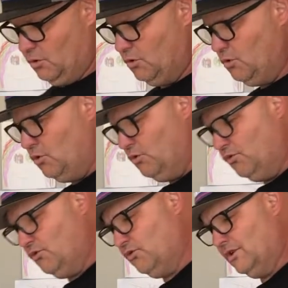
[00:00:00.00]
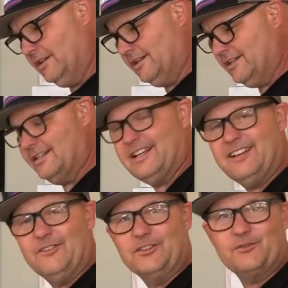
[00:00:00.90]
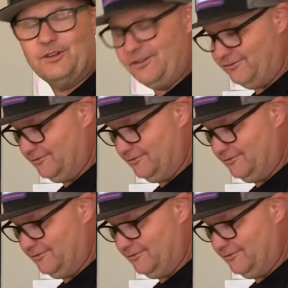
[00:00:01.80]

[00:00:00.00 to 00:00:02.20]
Whew. That was rough.